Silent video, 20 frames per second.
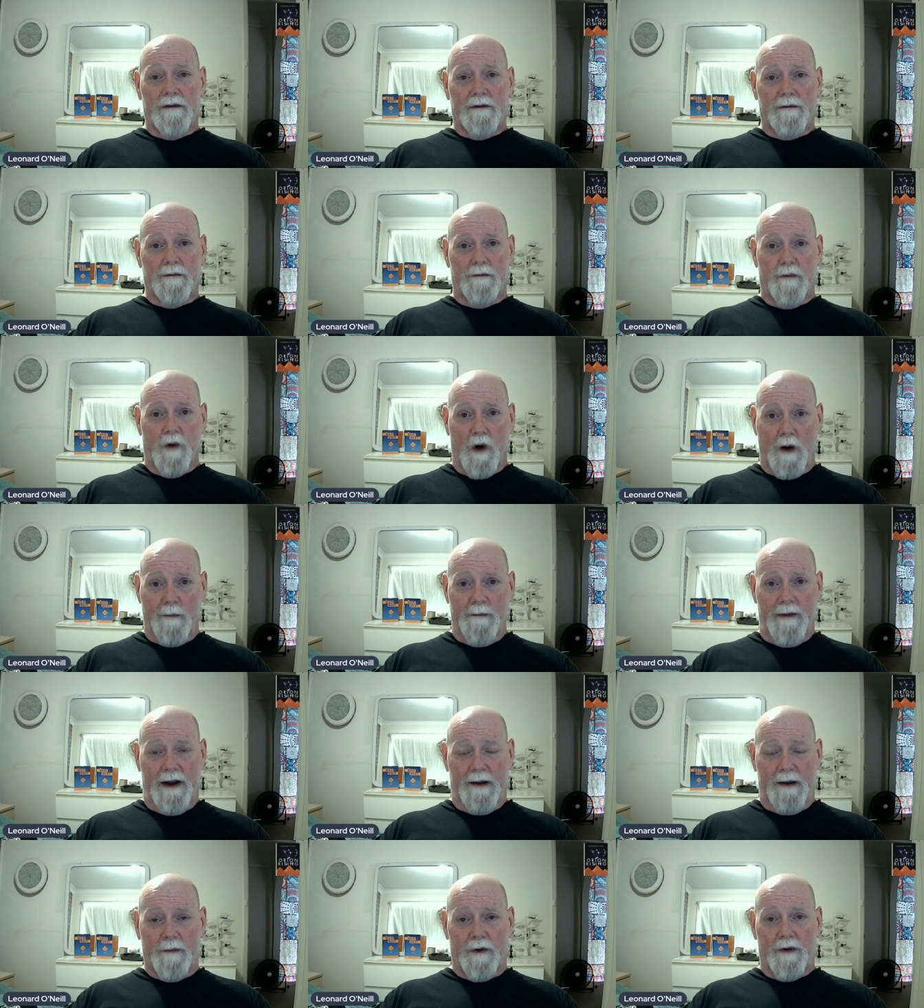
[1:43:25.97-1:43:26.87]

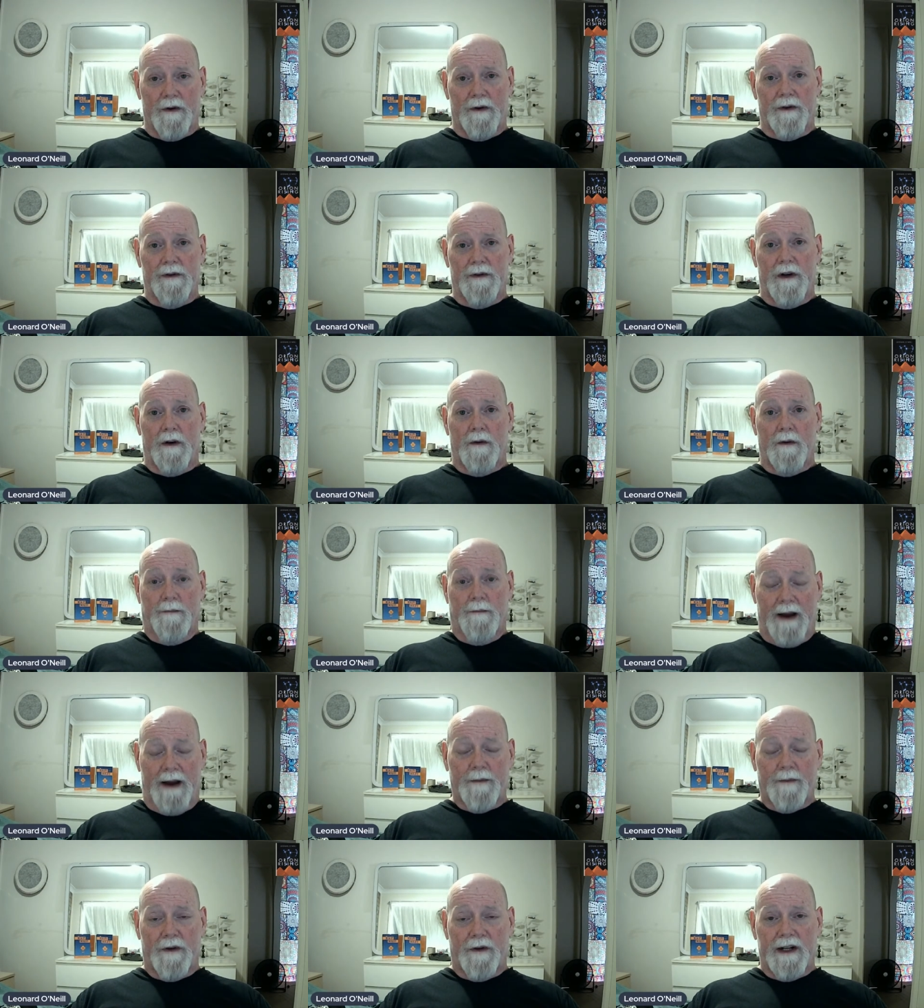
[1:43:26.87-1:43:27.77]

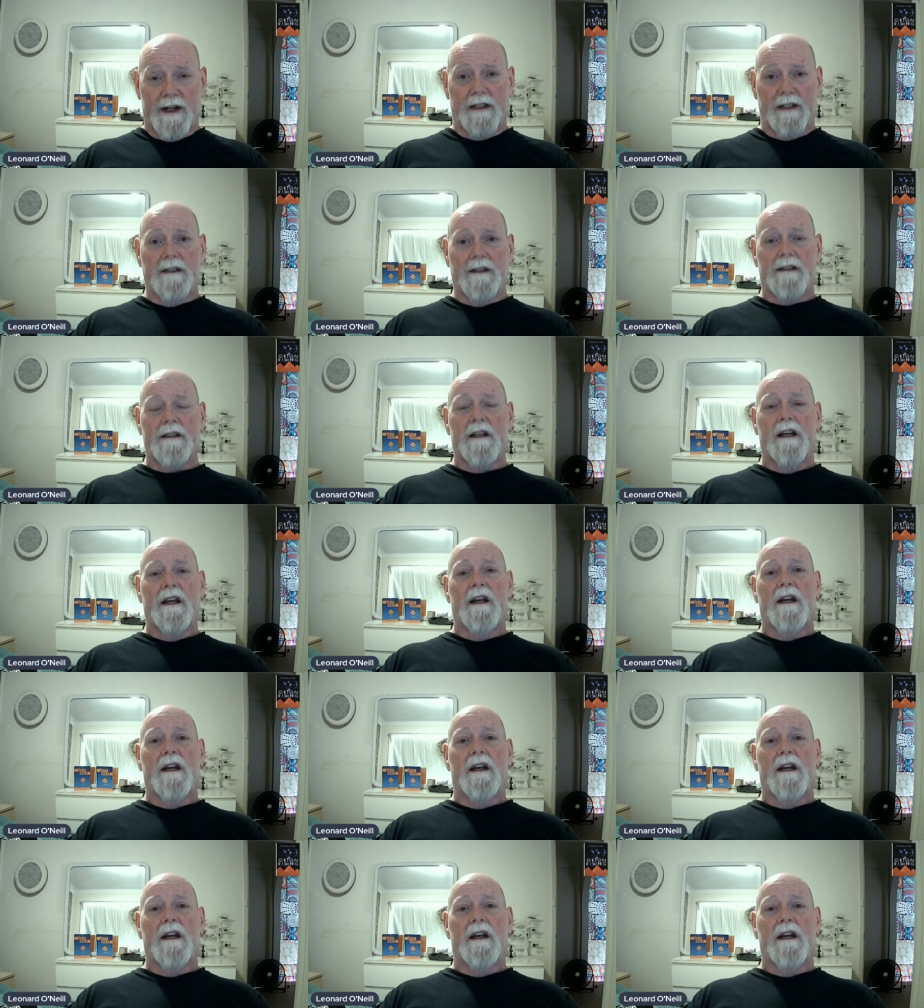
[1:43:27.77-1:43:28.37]
memories